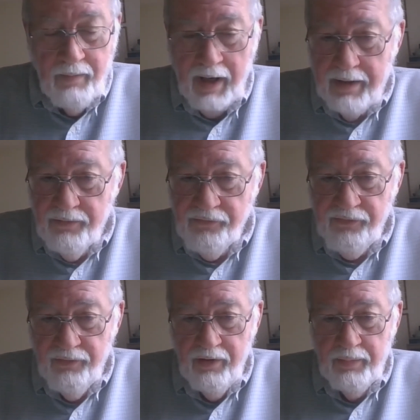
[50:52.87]
My
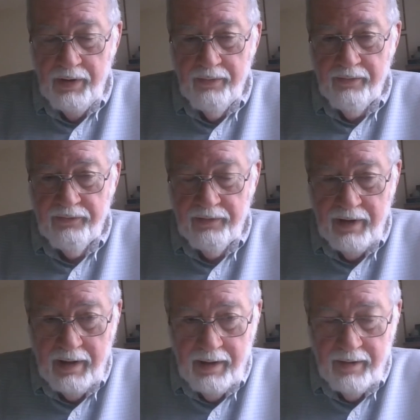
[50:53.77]
concern about
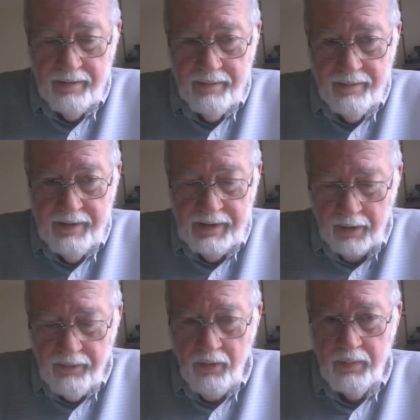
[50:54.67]
the
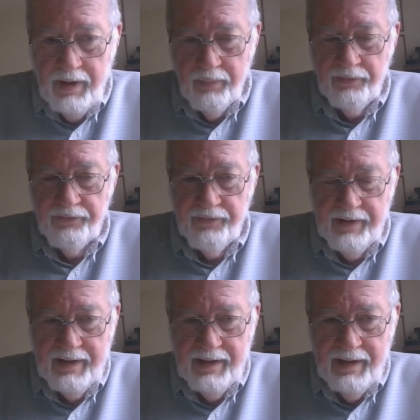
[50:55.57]
younger people
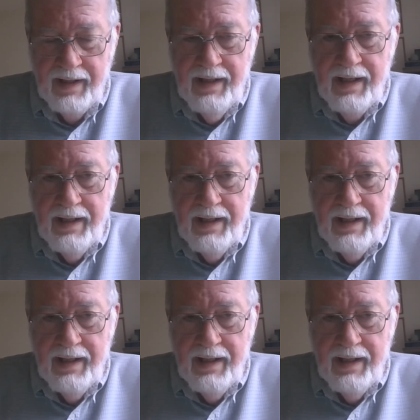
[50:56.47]
today